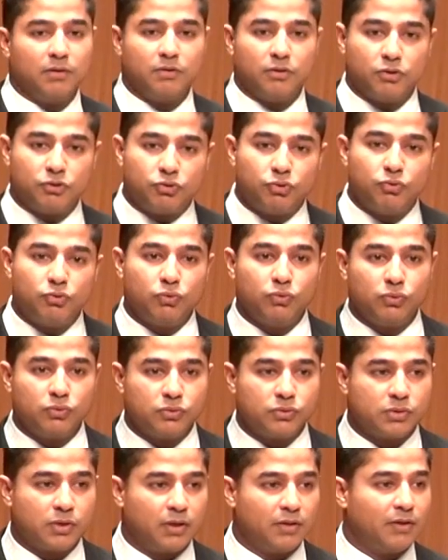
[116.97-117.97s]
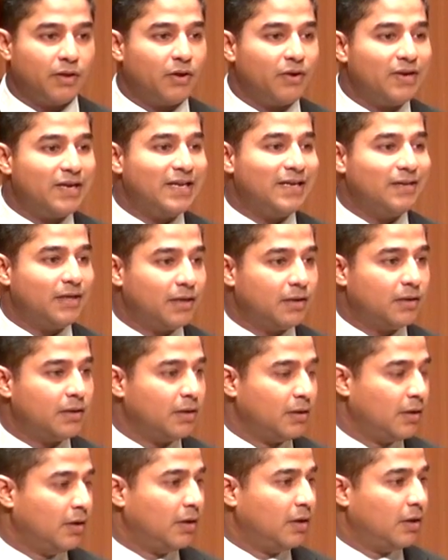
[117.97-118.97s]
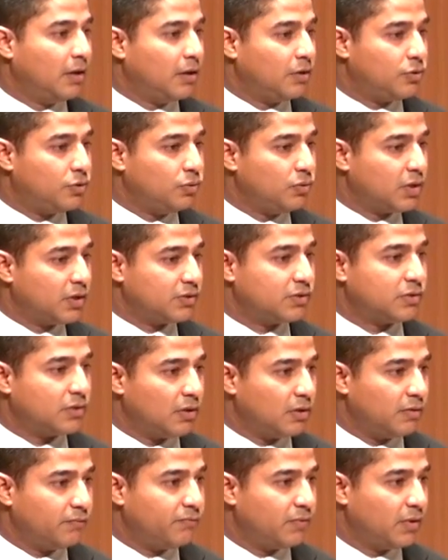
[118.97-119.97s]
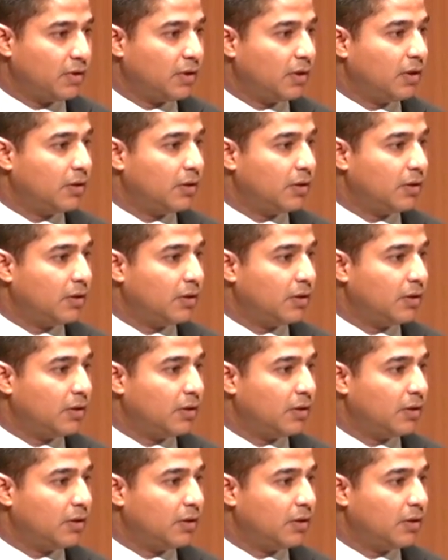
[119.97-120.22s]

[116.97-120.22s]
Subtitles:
the tools that are needed to conserve,